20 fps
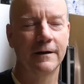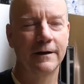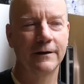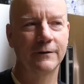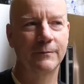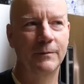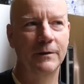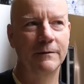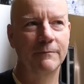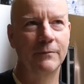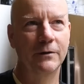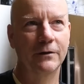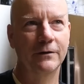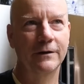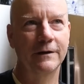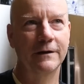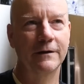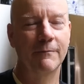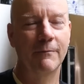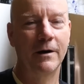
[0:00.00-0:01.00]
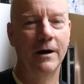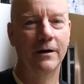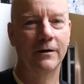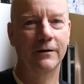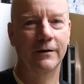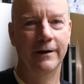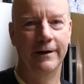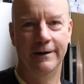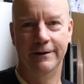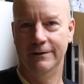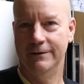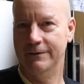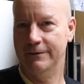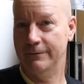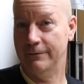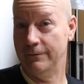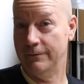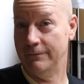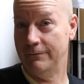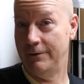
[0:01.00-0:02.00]
has been building the Model
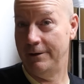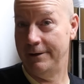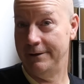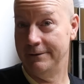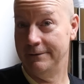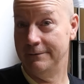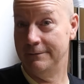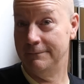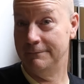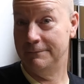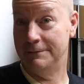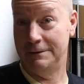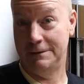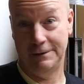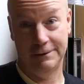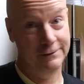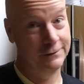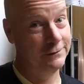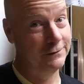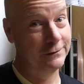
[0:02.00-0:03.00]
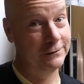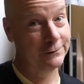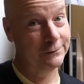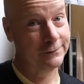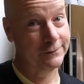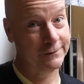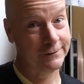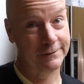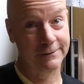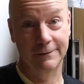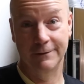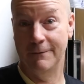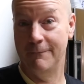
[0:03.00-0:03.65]
S for what, six years?